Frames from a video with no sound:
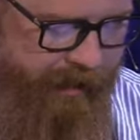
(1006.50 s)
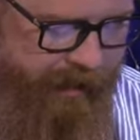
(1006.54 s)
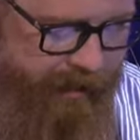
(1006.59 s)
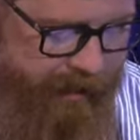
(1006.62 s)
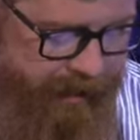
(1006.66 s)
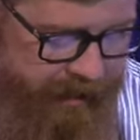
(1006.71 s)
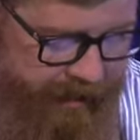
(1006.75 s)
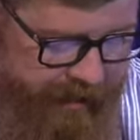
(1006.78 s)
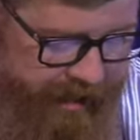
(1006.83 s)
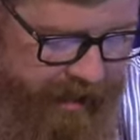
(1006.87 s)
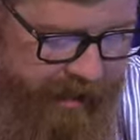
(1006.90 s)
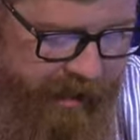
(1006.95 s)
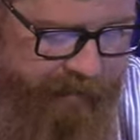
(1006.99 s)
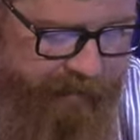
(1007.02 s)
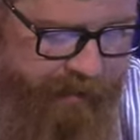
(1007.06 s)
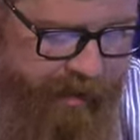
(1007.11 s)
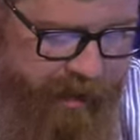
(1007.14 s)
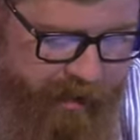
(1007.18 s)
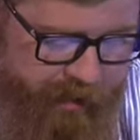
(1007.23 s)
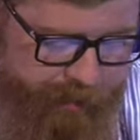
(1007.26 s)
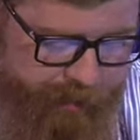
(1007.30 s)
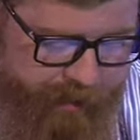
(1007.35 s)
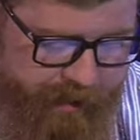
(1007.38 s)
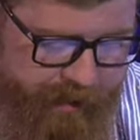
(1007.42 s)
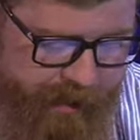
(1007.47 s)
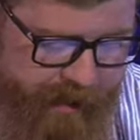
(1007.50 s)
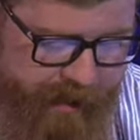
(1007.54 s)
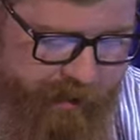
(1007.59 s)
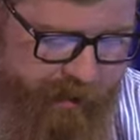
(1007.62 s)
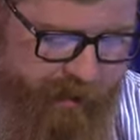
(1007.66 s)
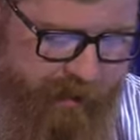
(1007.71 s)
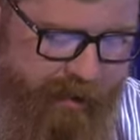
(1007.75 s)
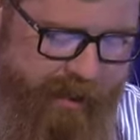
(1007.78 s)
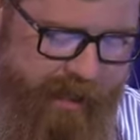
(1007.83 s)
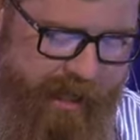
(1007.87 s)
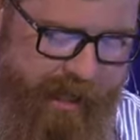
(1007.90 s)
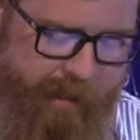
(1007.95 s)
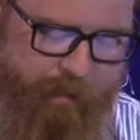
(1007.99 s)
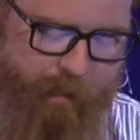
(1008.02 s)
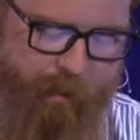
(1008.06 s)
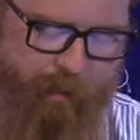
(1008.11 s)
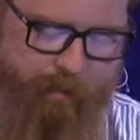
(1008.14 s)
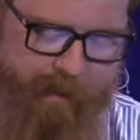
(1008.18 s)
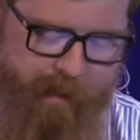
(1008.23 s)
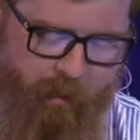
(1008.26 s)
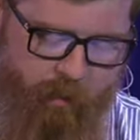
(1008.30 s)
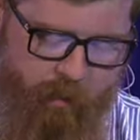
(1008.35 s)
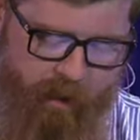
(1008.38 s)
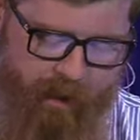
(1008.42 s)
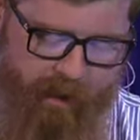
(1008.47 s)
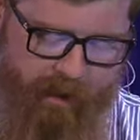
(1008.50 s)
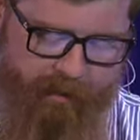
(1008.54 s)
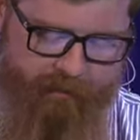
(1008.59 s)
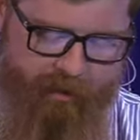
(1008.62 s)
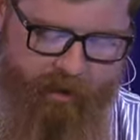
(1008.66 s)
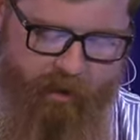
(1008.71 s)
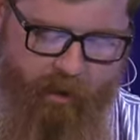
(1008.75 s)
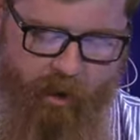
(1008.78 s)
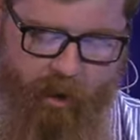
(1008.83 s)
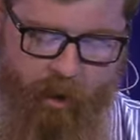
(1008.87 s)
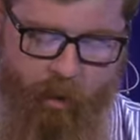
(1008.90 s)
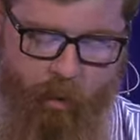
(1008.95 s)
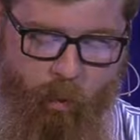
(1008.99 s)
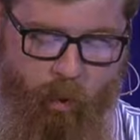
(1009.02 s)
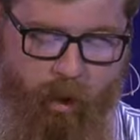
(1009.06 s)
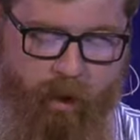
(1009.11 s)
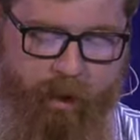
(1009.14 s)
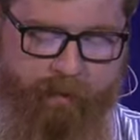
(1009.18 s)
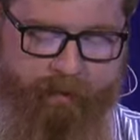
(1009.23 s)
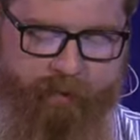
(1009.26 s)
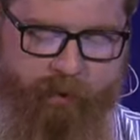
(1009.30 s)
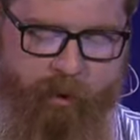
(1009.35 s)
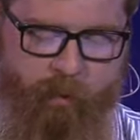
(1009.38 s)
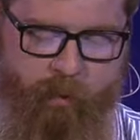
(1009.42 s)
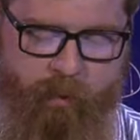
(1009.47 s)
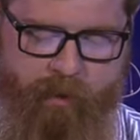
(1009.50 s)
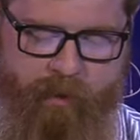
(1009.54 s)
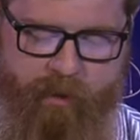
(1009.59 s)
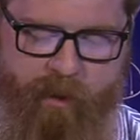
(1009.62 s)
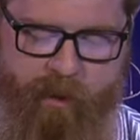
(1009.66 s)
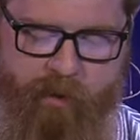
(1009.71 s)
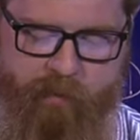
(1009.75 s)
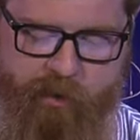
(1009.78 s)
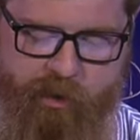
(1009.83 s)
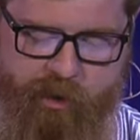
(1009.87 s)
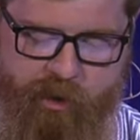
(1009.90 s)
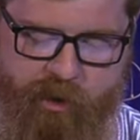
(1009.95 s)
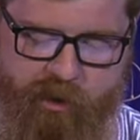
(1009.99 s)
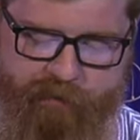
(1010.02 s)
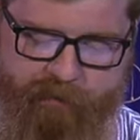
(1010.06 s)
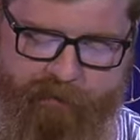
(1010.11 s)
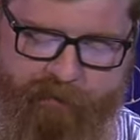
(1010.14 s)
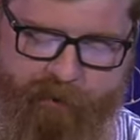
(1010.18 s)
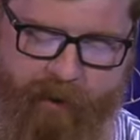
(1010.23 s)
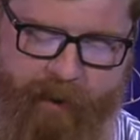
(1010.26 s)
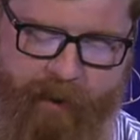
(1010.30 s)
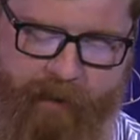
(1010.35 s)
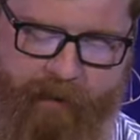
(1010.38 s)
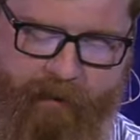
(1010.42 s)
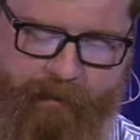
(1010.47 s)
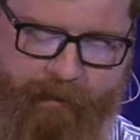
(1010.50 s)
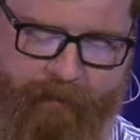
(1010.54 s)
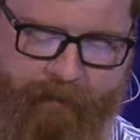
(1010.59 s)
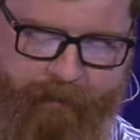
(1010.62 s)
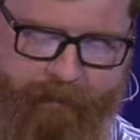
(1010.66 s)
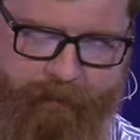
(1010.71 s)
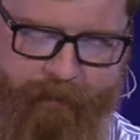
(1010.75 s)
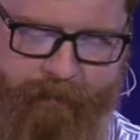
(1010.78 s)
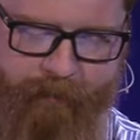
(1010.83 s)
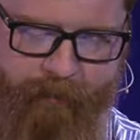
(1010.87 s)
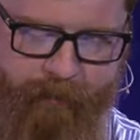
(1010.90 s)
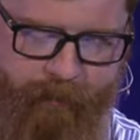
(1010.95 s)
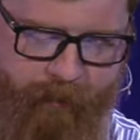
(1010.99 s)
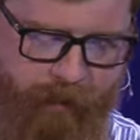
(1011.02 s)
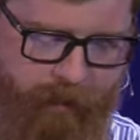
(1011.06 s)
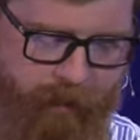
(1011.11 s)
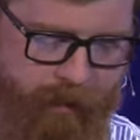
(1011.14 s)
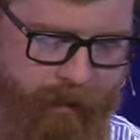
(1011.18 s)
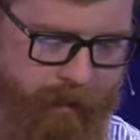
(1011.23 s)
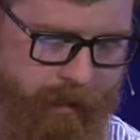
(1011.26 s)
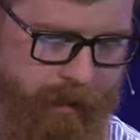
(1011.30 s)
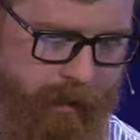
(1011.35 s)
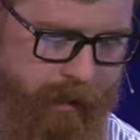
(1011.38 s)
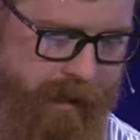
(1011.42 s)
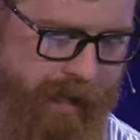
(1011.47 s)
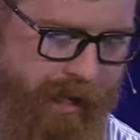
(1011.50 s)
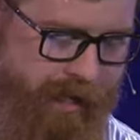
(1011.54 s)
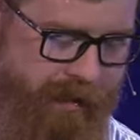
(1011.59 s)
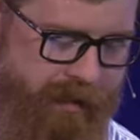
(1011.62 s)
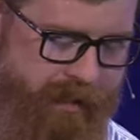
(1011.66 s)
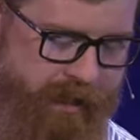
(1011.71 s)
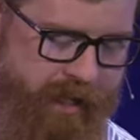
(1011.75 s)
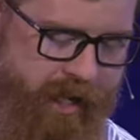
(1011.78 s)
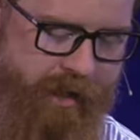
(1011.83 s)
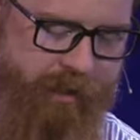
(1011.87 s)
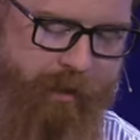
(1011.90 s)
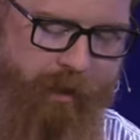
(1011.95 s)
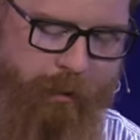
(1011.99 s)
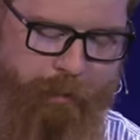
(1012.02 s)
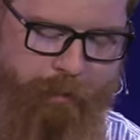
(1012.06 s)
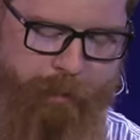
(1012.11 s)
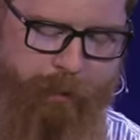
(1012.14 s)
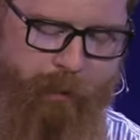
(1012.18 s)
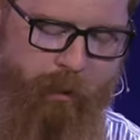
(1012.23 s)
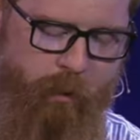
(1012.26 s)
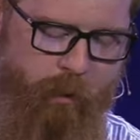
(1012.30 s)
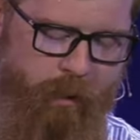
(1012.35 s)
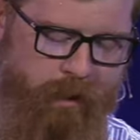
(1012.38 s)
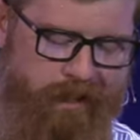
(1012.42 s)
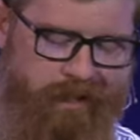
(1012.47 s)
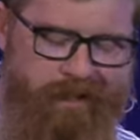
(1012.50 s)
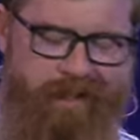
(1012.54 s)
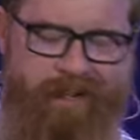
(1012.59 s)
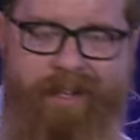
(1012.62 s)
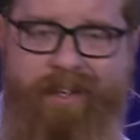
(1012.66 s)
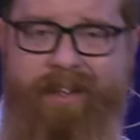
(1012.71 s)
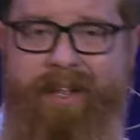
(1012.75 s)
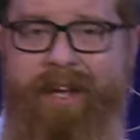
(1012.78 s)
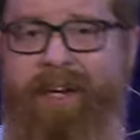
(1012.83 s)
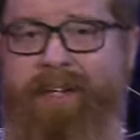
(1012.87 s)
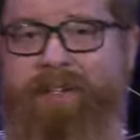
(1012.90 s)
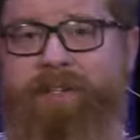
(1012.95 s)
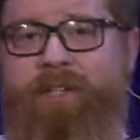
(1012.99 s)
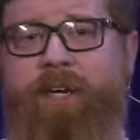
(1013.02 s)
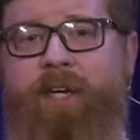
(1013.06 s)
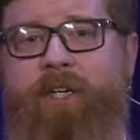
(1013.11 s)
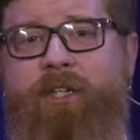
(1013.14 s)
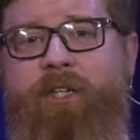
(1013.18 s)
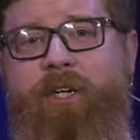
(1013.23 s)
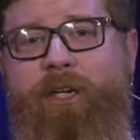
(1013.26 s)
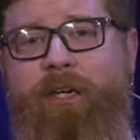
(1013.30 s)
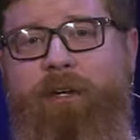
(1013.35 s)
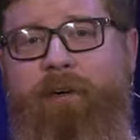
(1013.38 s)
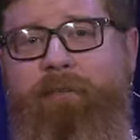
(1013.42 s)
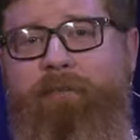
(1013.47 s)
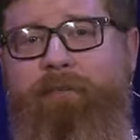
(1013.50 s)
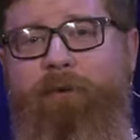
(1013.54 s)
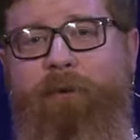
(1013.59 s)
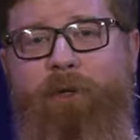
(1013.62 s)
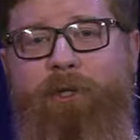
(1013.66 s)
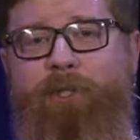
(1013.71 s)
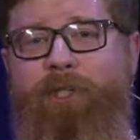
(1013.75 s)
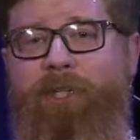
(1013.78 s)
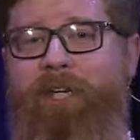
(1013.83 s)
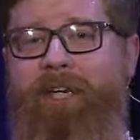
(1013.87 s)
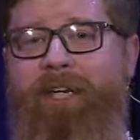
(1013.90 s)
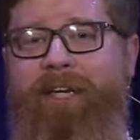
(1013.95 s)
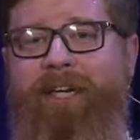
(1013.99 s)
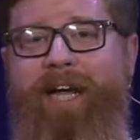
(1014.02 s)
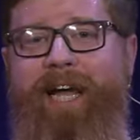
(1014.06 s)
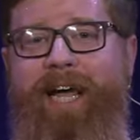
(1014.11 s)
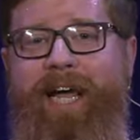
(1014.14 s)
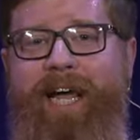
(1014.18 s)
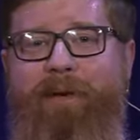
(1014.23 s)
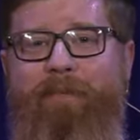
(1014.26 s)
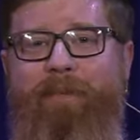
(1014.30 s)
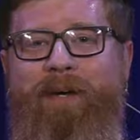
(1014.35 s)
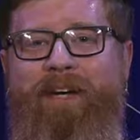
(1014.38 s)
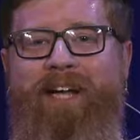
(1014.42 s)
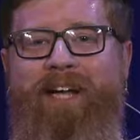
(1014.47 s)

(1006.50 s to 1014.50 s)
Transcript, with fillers: Then the king of Egypt said to the Hebrew midwives, one of whom was named Shiphrah, and the other Puah. That is such an unfortunate name.